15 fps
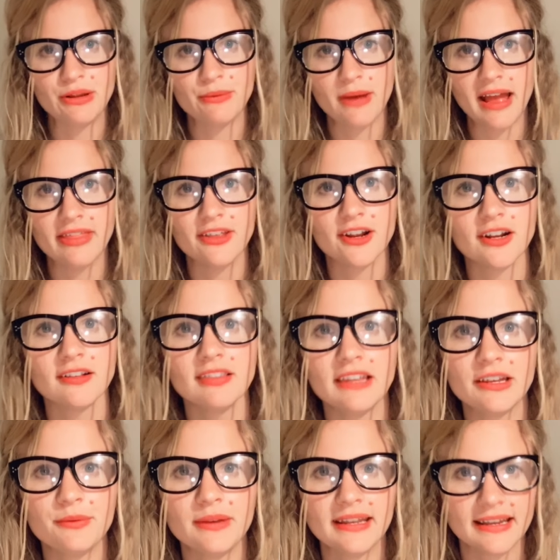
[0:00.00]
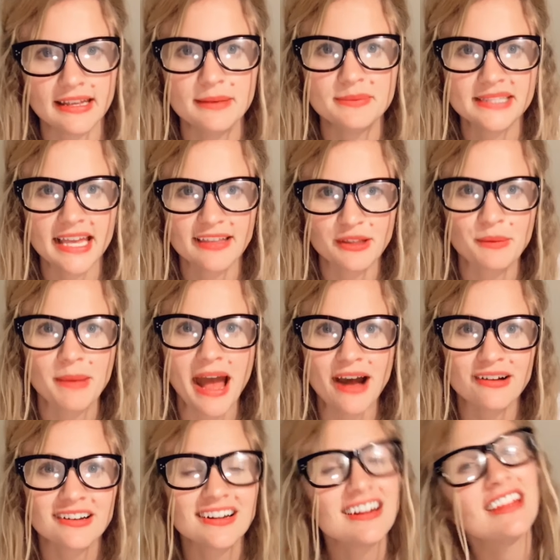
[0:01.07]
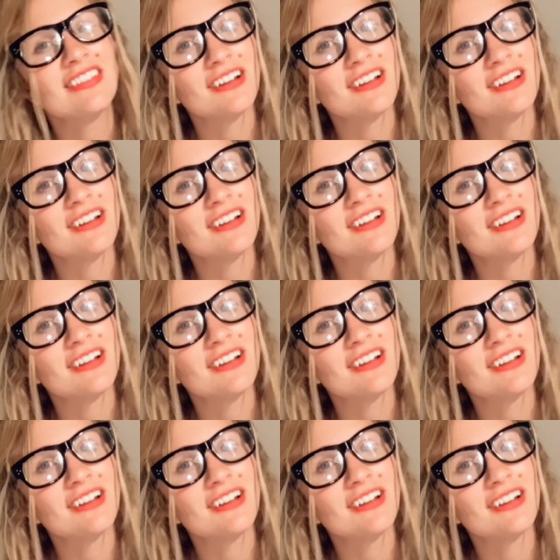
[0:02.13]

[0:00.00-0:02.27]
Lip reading: why they're liquid, I keep saying they're powder and